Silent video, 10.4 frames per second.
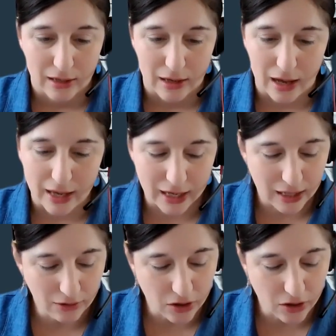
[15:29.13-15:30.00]
It
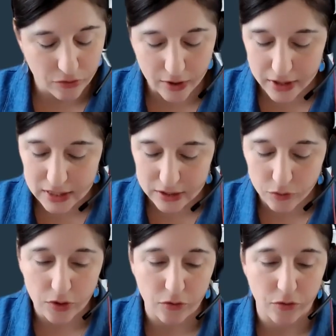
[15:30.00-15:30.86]
can look very
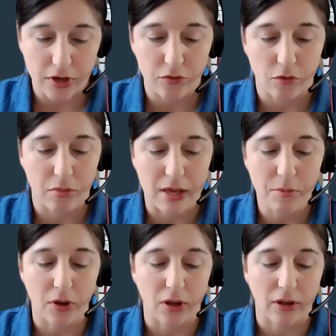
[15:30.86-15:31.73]
different for different
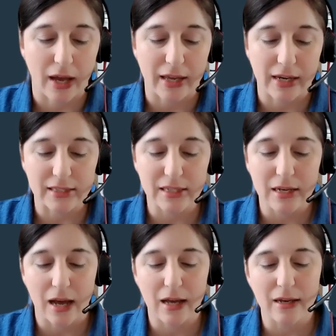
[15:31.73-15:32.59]
people, and it's
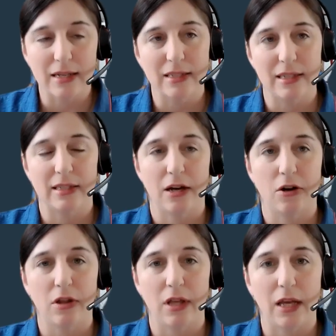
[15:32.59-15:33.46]
not
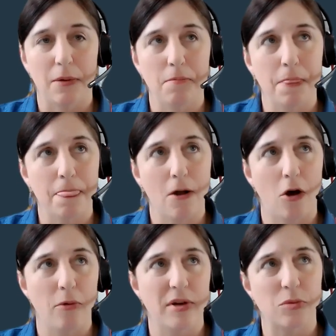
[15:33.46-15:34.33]
necessarily
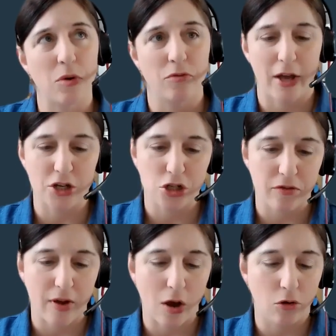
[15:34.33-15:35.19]
always a reflection
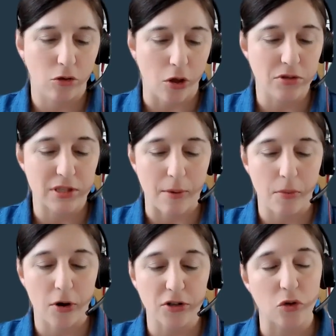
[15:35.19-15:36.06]
of how close that
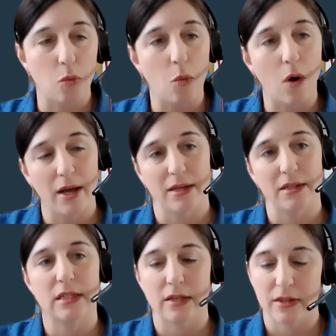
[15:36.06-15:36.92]
person
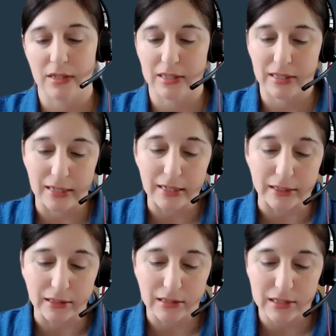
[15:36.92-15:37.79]
was to the
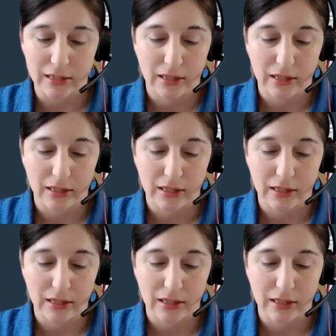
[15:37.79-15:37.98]
decedent.